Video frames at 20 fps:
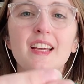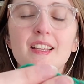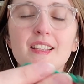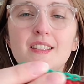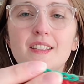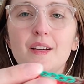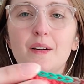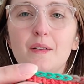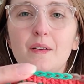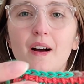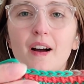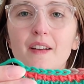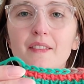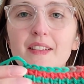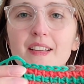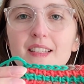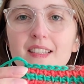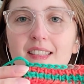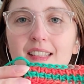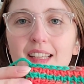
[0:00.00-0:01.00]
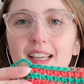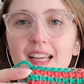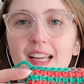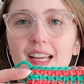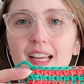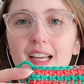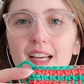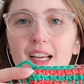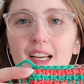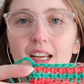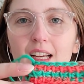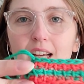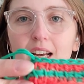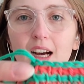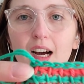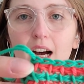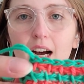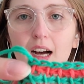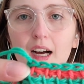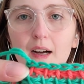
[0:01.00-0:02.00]
So obviously
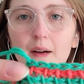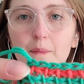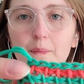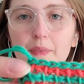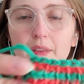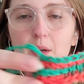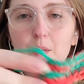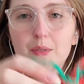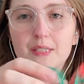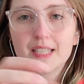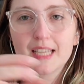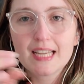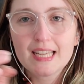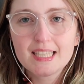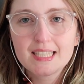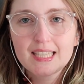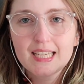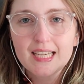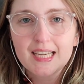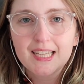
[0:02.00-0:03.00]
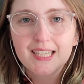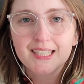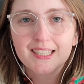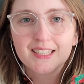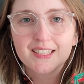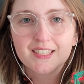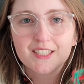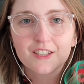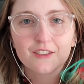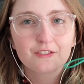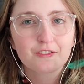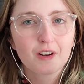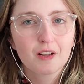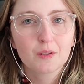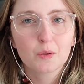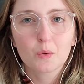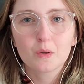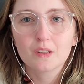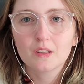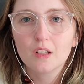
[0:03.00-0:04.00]
it was easy to
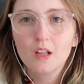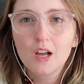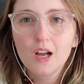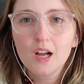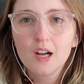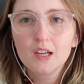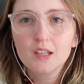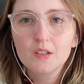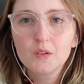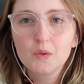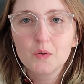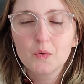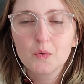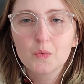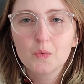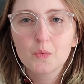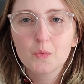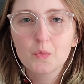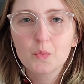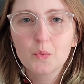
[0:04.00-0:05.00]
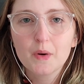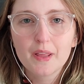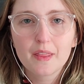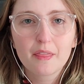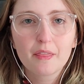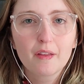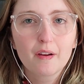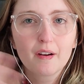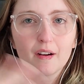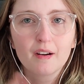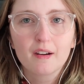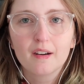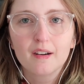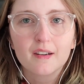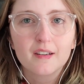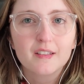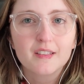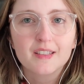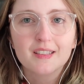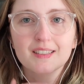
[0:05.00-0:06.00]
follow along with
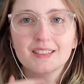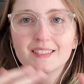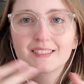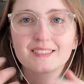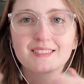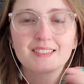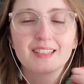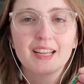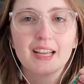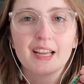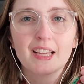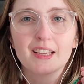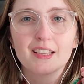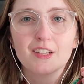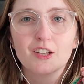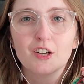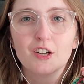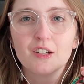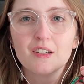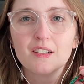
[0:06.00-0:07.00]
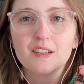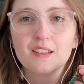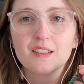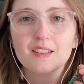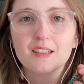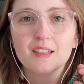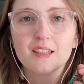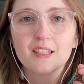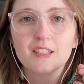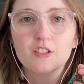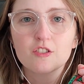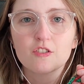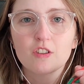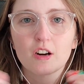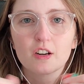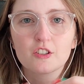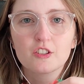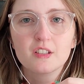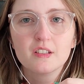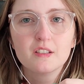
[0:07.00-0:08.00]
her, and her
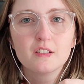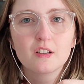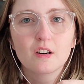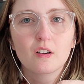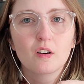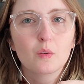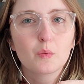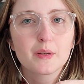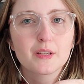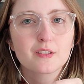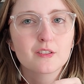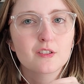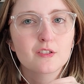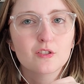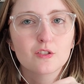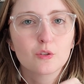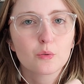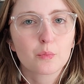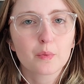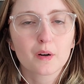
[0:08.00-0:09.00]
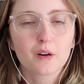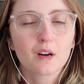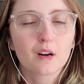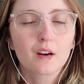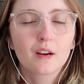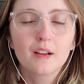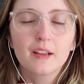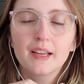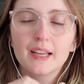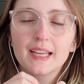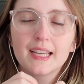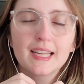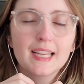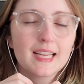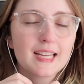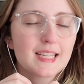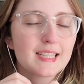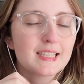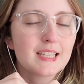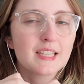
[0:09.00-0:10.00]
instructions are always super
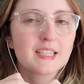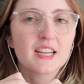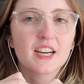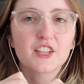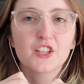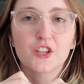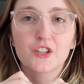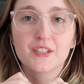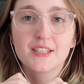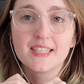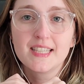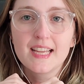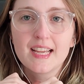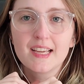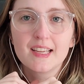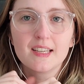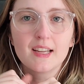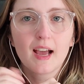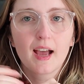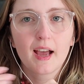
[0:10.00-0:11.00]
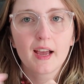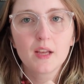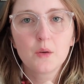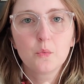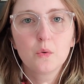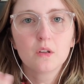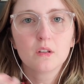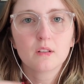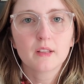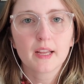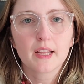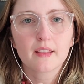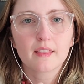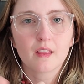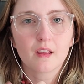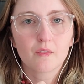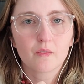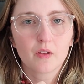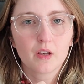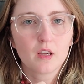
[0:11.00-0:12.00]
easy to understand. I will link
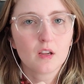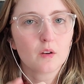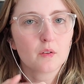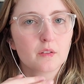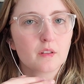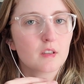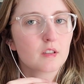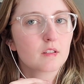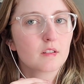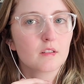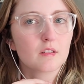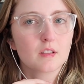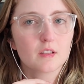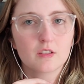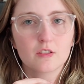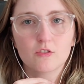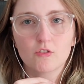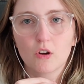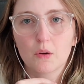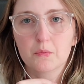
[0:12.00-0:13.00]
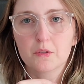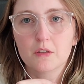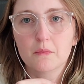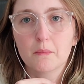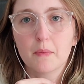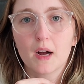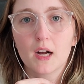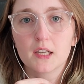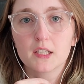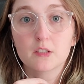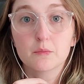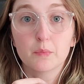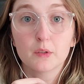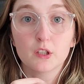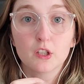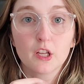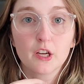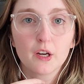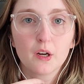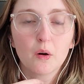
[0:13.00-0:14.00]
that video in the description box
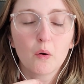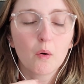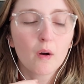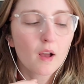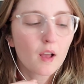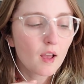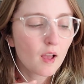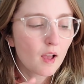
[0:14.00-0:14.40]
below.